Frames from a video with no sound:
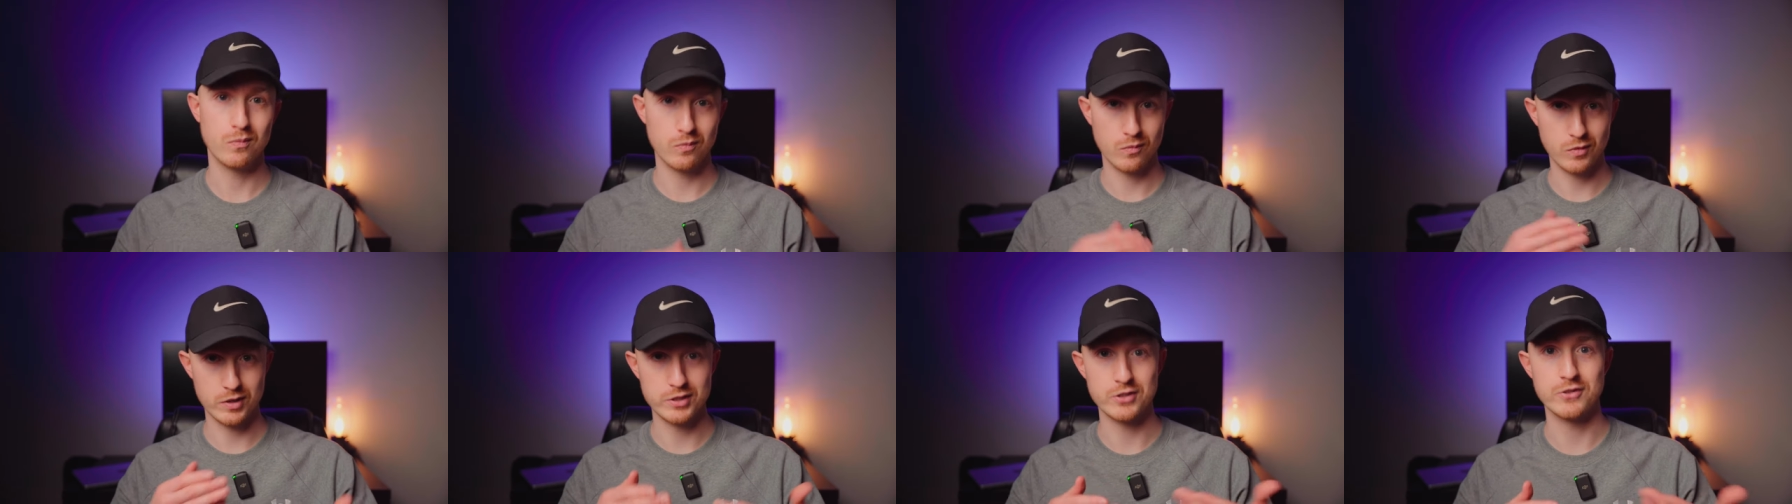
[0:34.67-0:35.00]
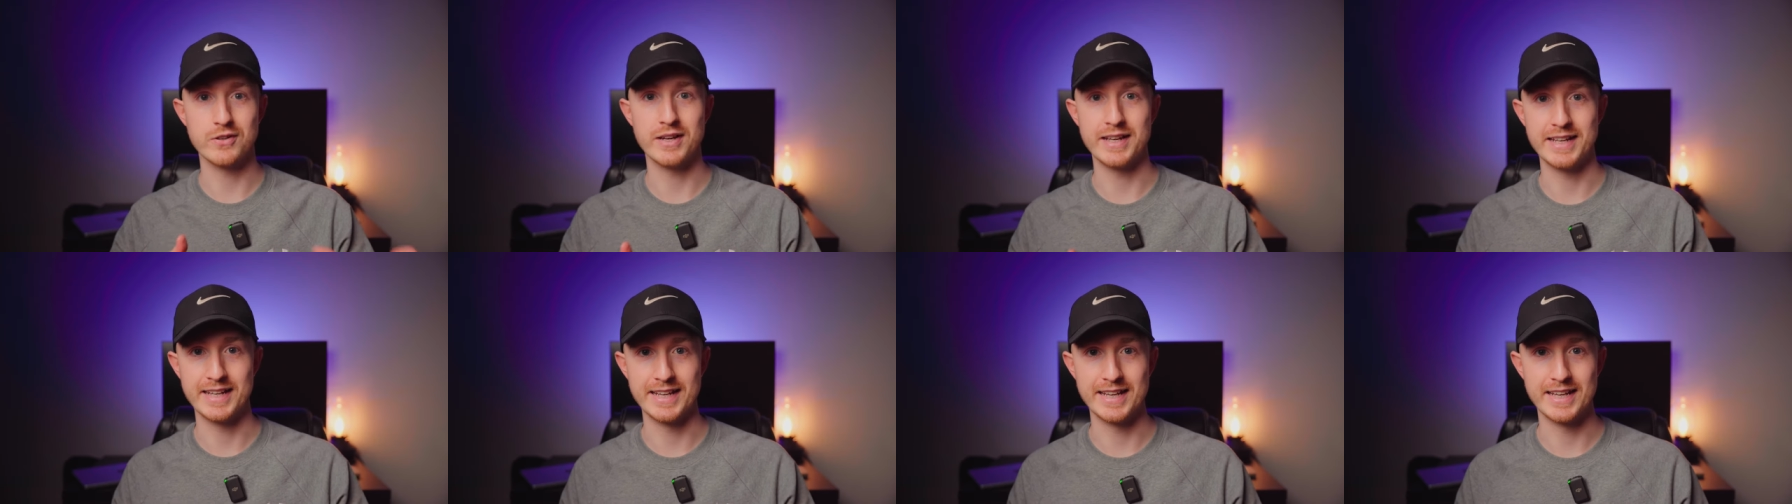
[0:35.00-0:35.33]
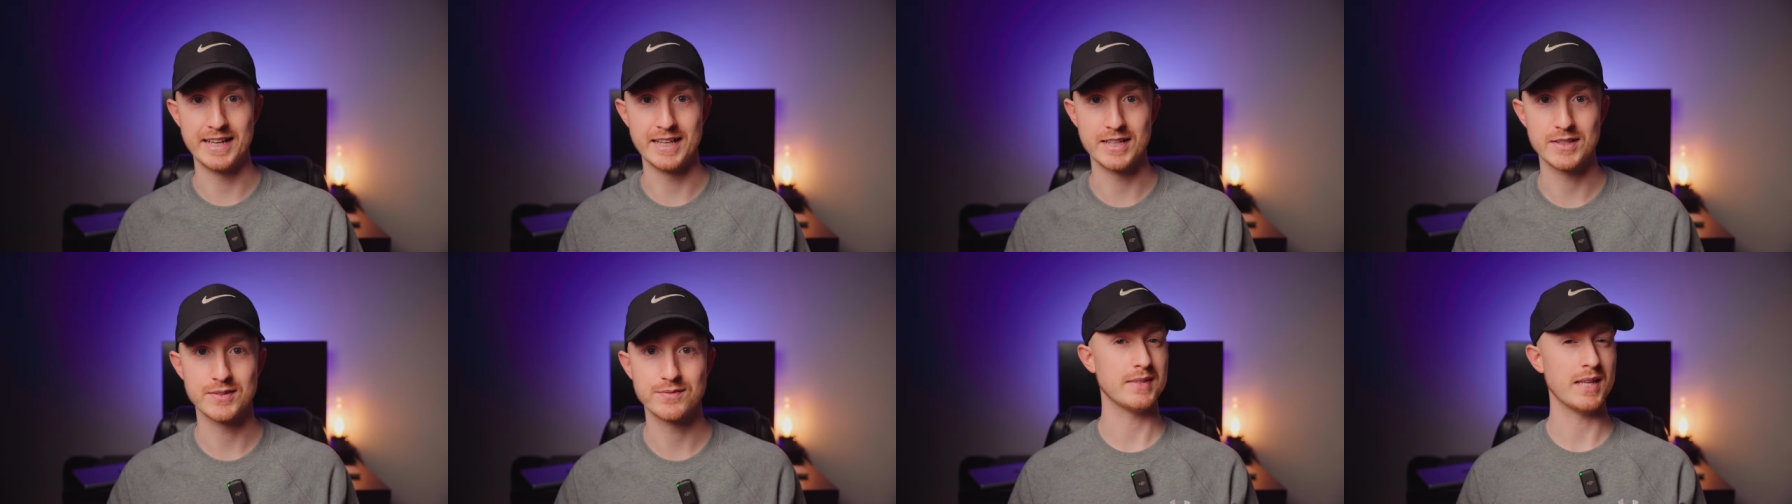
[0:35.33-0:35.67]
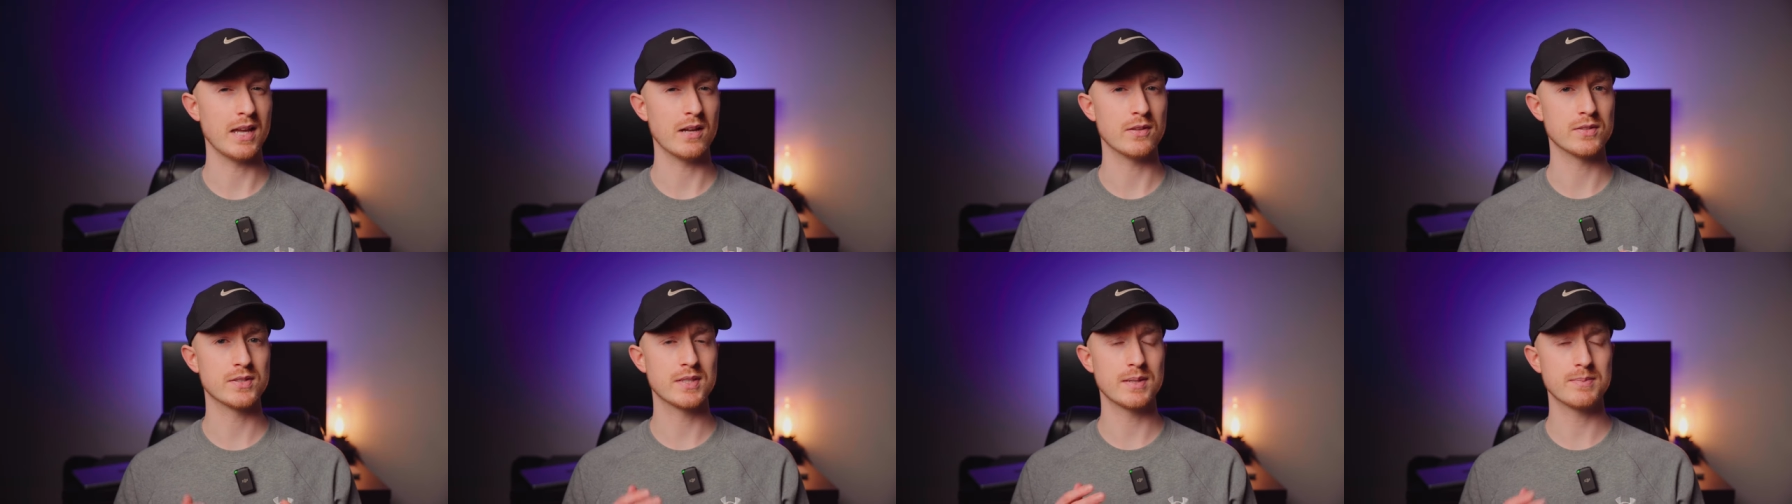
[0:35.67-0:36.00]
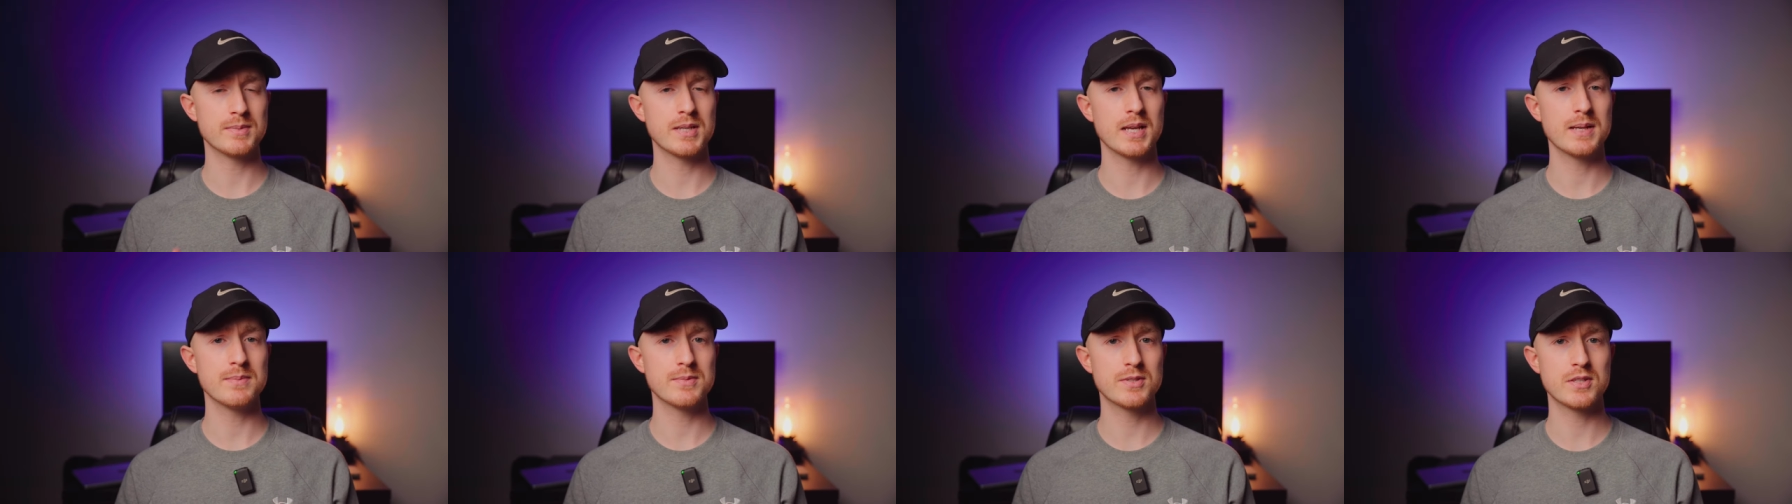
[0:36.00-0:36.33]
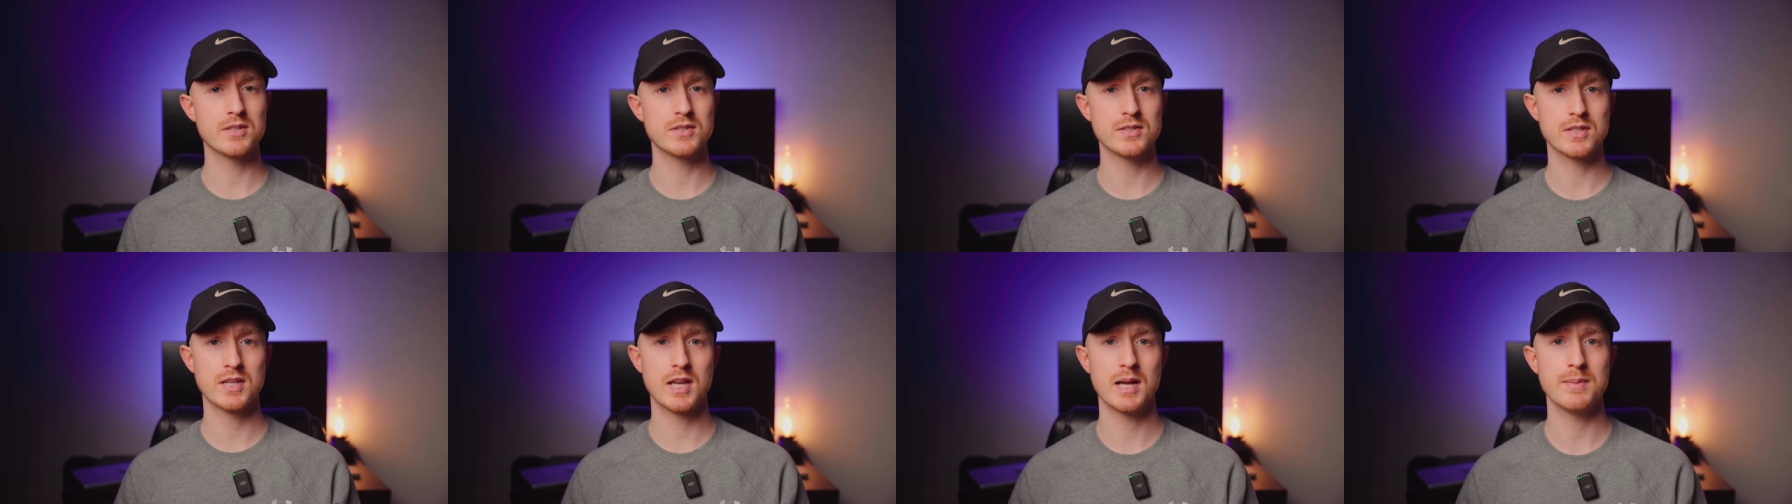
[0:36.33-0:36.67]
when you're editing. Now, sometimes
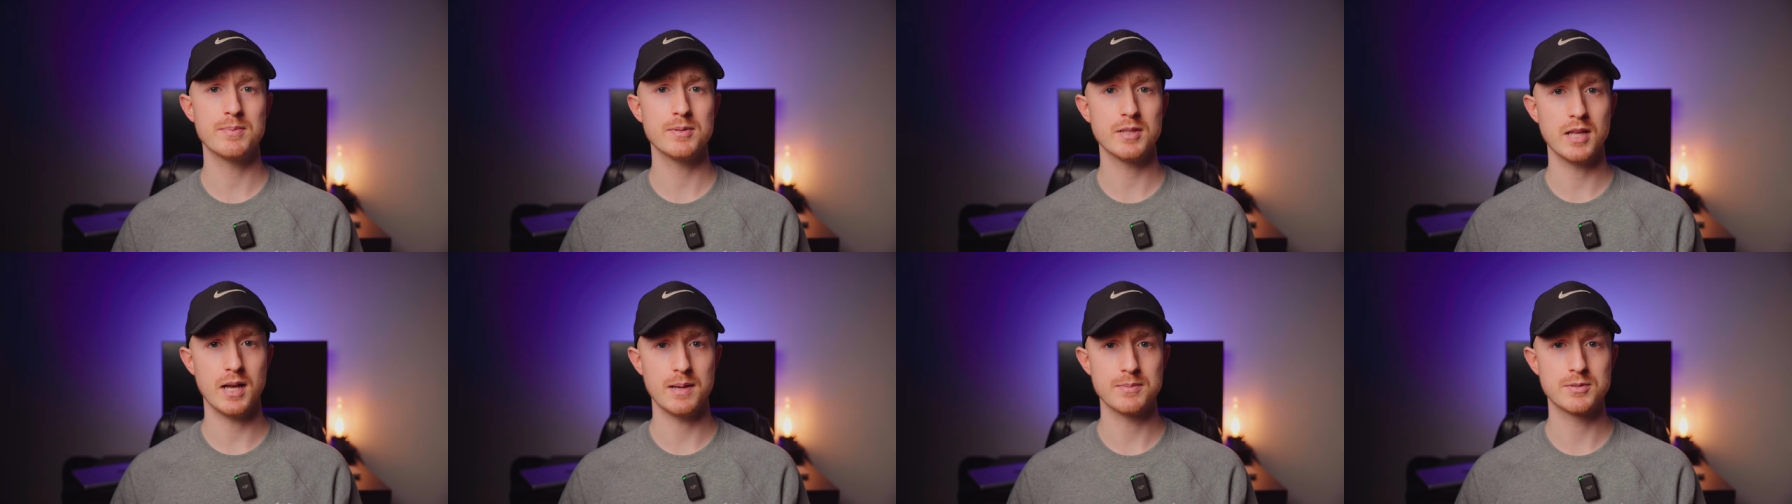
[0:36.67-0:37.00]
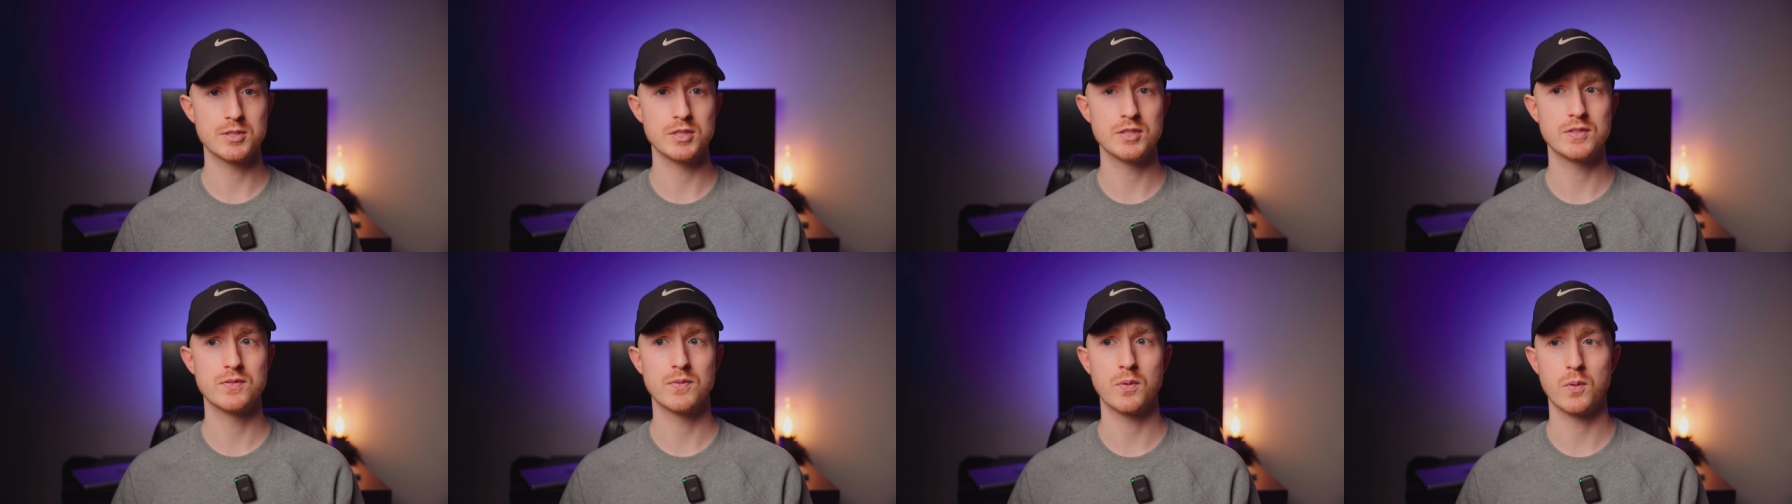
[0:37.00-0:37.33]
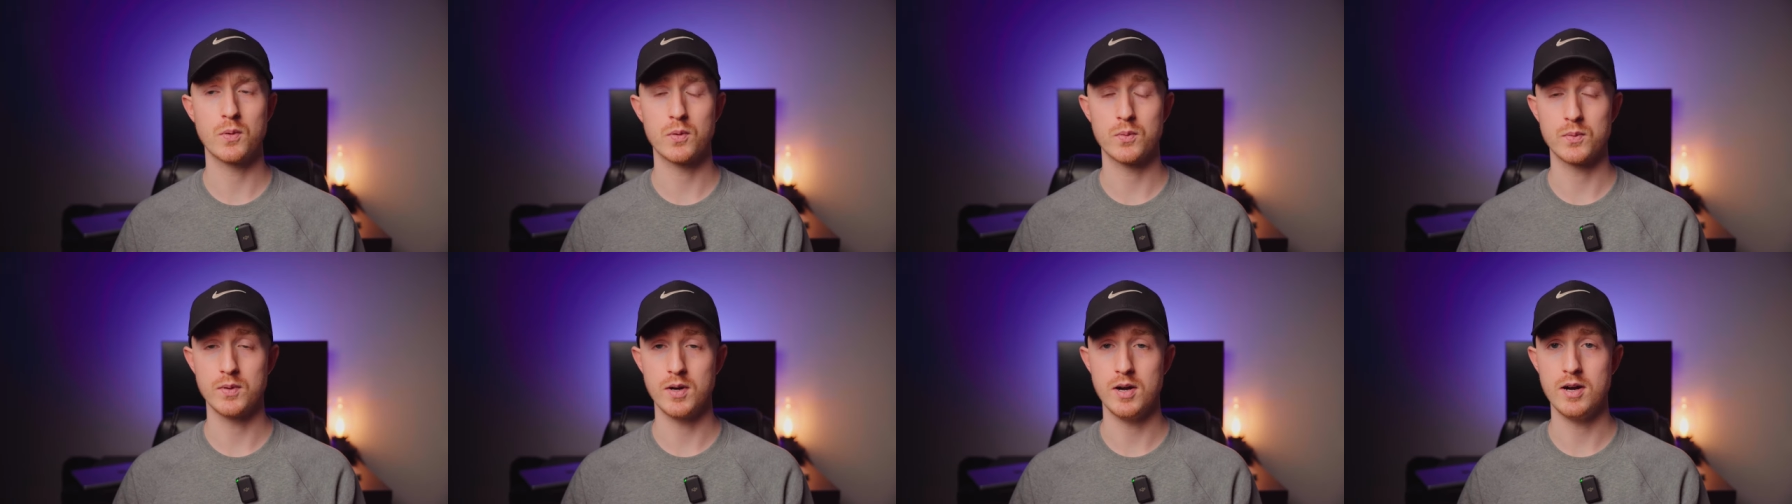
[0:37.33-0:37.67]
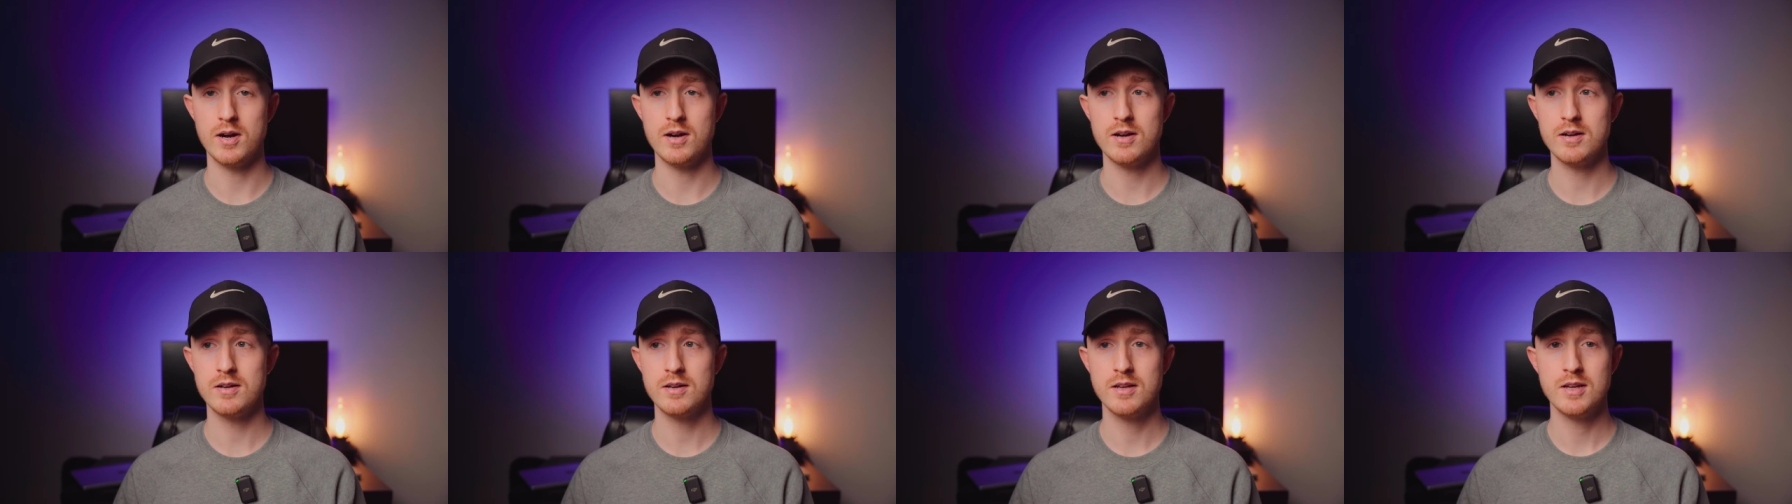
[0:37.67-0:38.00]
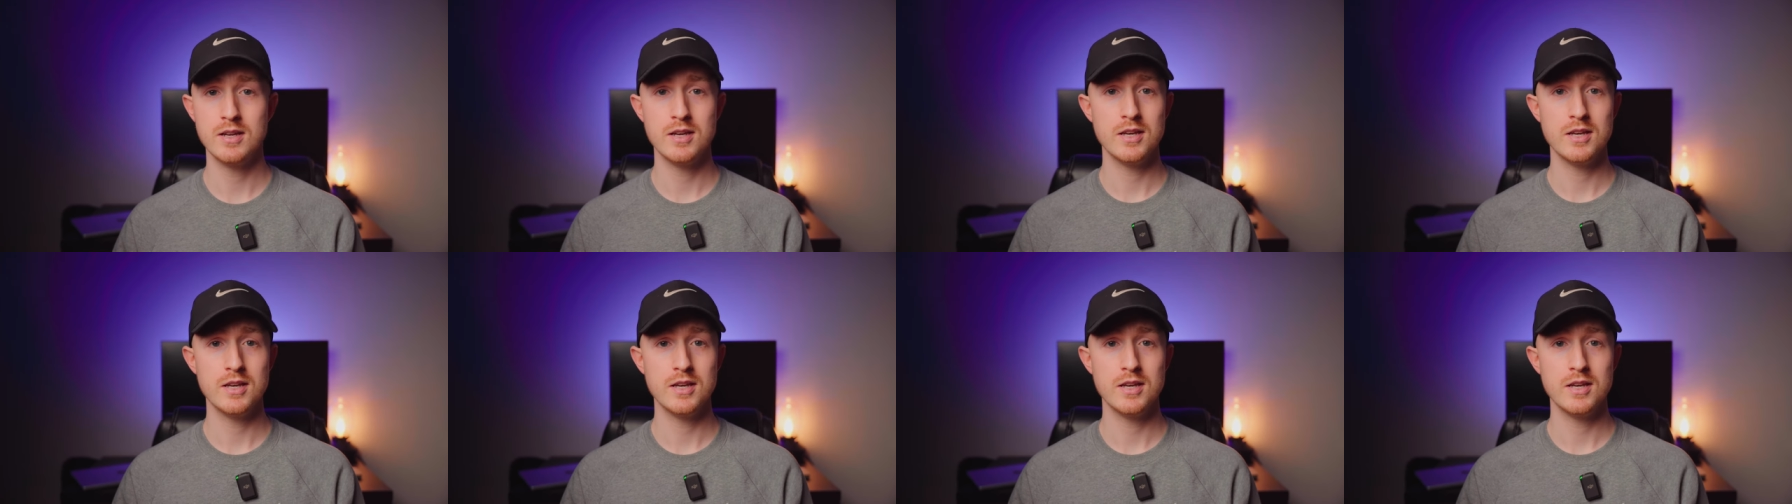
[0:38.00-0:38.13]
there's a couple options for RAW.